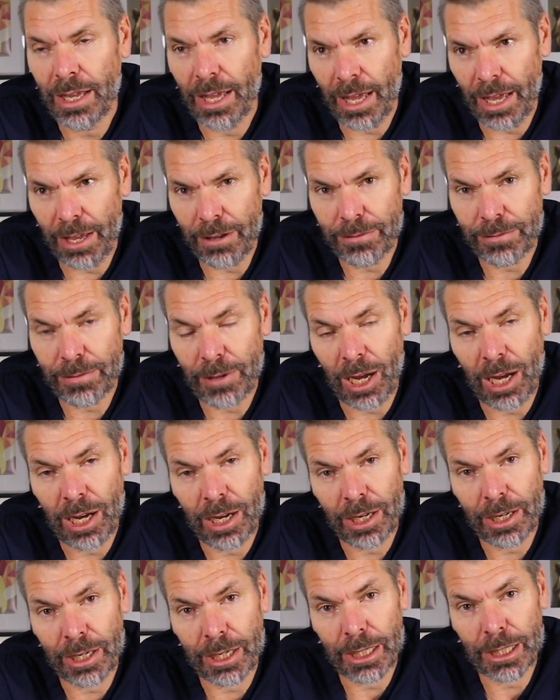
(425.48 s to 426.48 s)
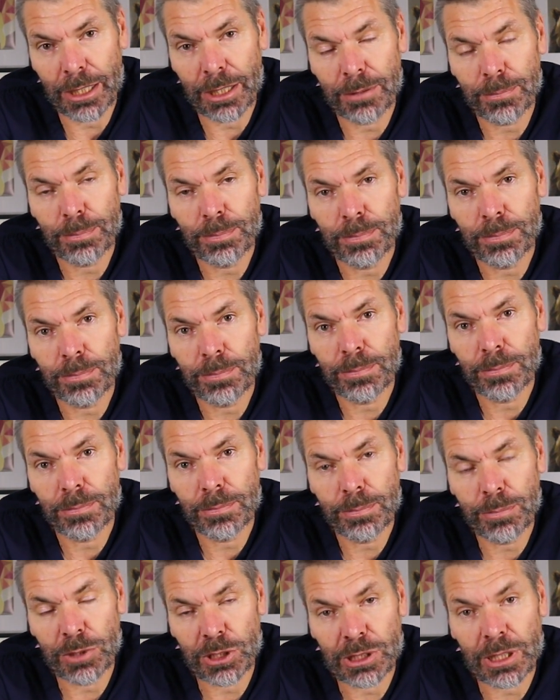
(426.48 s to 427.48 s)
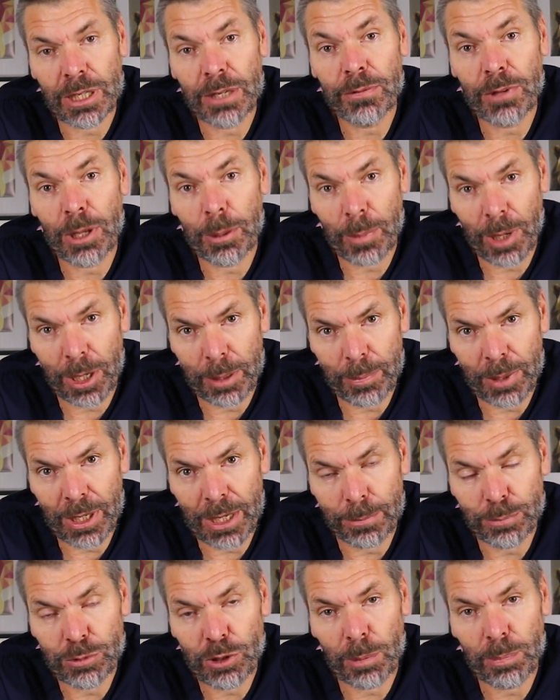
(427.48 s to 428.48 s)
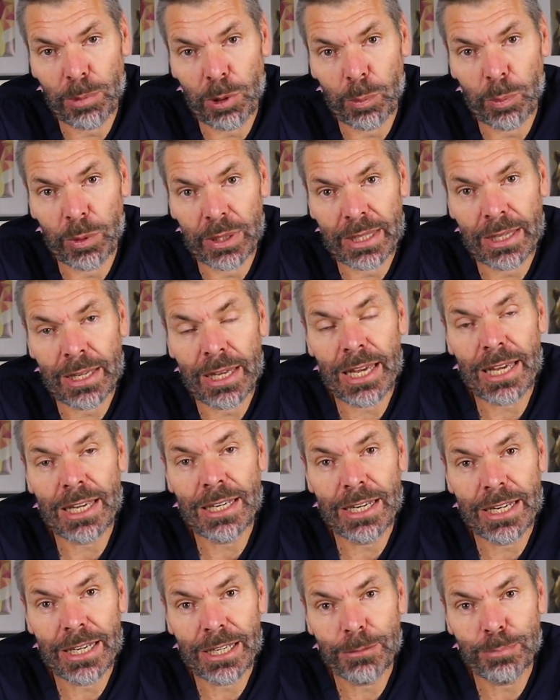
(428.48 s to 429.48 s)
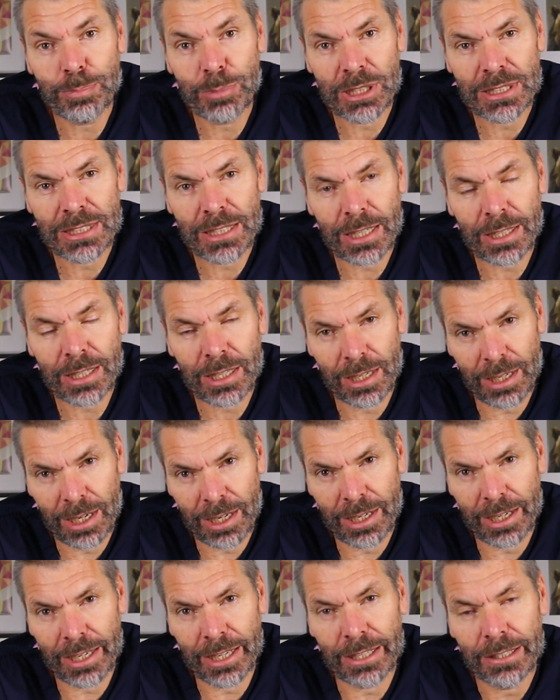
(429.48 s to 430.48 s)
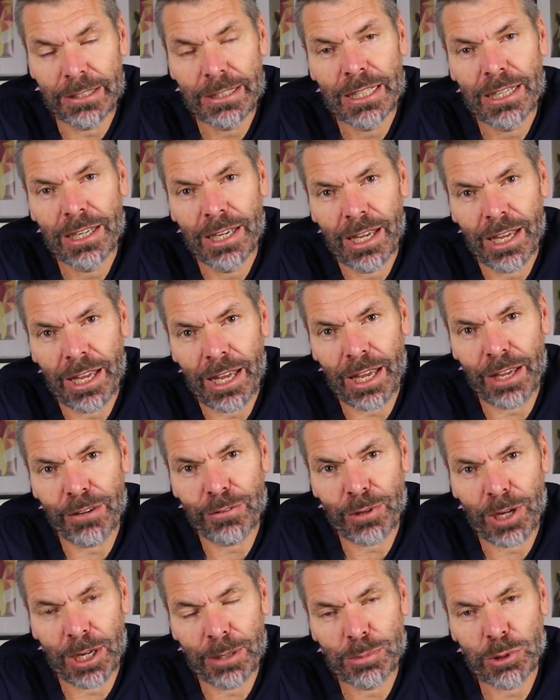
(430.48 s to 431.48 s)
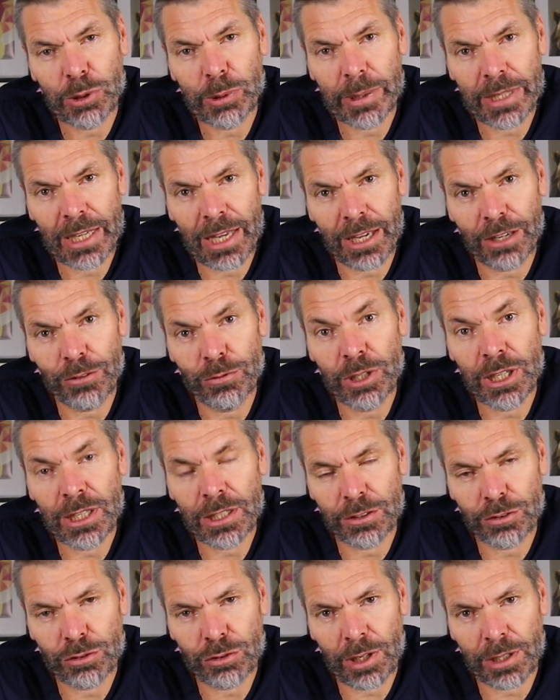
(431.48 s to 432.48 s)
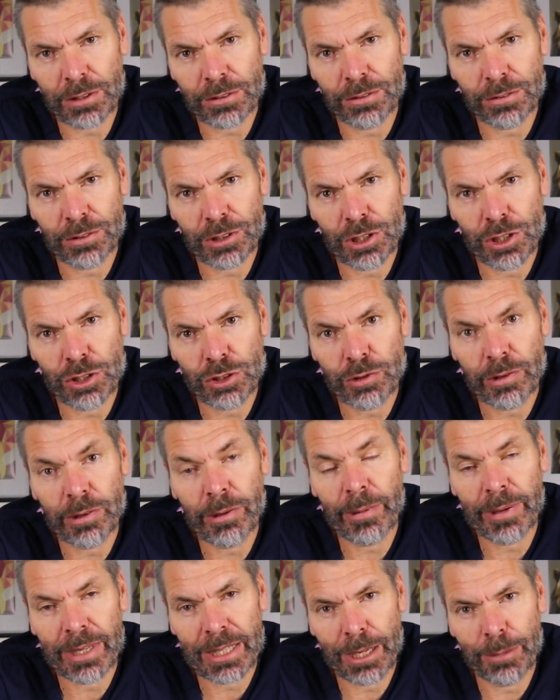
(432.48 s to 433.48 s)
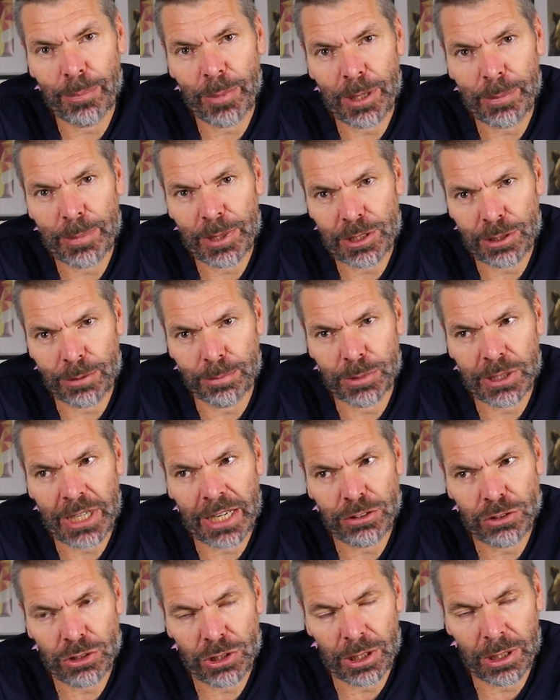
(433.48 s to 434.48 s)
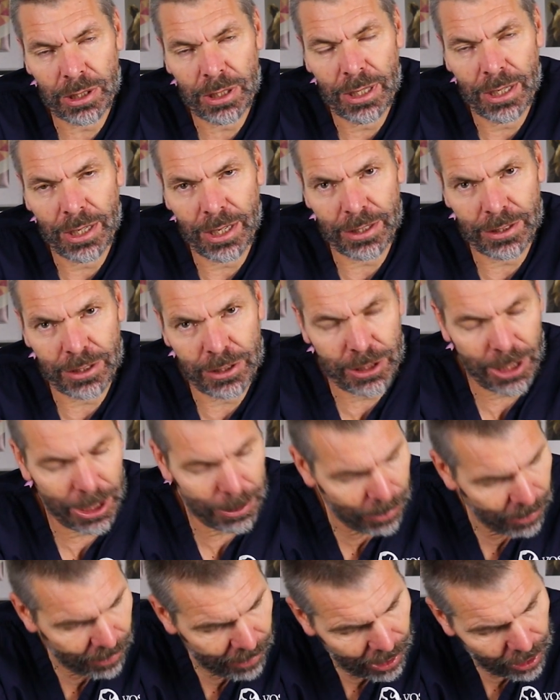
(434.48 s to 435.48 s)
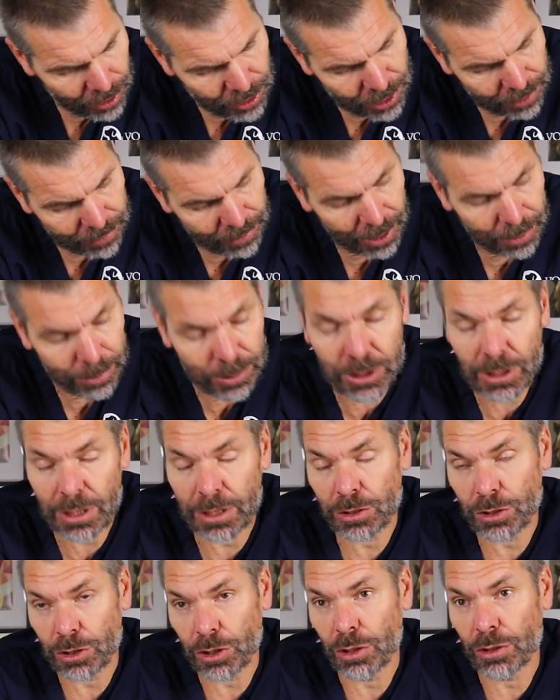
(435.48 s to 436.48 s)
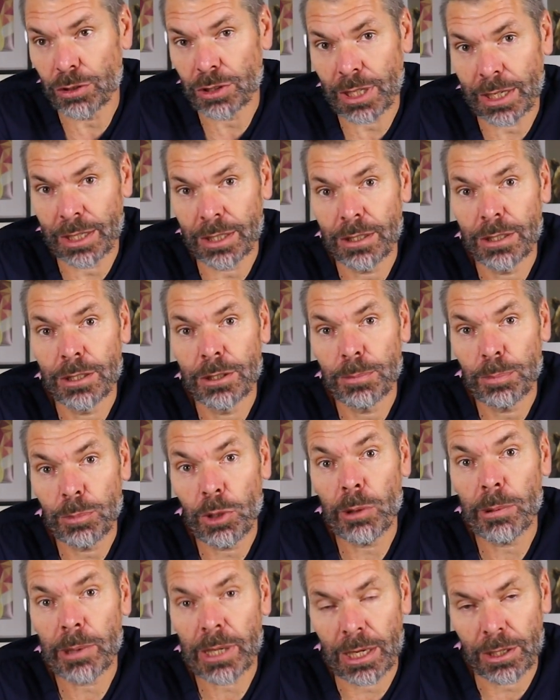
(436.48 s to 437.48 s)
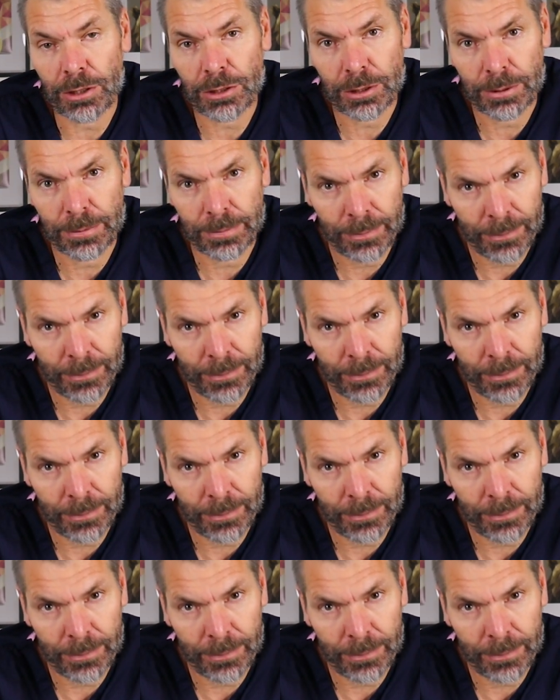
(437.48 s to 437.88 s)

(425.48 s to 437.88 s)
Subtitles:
if I perceive there might be a problem with healing, particularly if I'm doing a reconstructive surgery where there may be some tension at the time of closure, I will tend to use a pure cut.